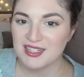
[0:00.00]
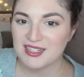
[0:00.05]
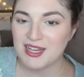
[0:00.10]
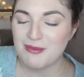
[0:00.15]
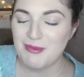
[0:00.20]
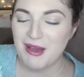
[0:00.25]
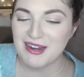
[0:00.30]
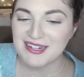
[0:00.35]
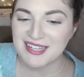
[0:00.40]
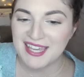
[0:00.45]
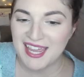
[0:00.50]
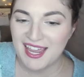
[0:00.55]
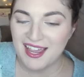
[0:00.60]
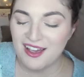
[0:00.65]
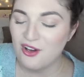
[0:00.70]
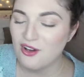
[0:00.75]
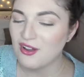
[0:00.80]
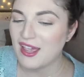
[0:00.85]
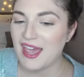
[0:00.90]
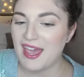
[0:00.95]
Come on, kid.
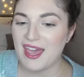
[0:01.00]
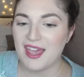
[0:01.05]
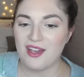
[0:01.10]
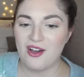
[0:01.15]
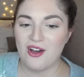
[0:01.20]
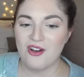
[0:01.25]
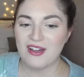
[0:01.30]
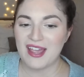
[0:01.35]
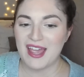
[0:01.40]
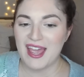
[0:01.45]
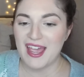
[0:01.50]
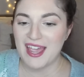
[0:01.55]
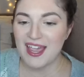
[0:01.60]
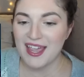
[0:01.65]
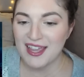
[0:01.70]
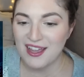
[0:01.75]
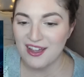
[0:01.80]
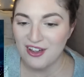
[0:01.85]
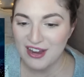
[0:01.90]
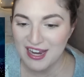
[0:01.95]
Okay,
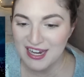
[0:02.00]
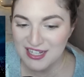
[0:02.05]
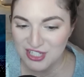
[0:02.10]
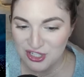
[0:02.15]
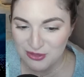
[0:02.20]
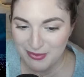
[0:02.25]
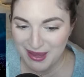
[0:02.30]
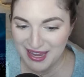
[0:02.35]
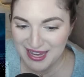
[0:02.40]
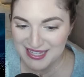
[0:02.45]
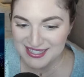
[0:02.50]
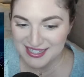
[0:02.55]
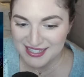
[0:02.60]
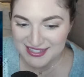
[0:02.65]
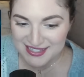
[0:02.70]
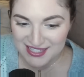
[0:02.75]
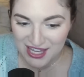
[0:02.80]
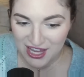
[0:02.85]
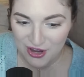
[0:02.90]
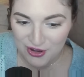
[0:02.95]
okay, okay. 2 minutes.
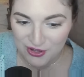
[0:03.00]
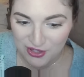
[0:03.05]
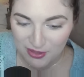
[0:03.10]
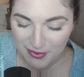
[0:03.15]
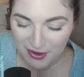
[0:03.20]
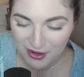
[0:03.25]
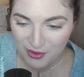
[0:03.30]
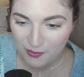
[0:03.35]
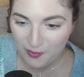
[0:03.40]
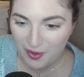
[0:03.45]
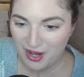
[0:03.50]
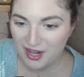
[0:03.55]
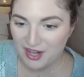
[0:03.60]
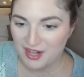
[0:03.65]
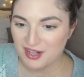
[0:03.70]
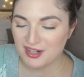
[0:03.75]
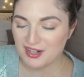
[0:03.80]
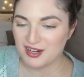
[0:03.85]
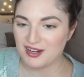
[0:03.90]
Let's go. You better work.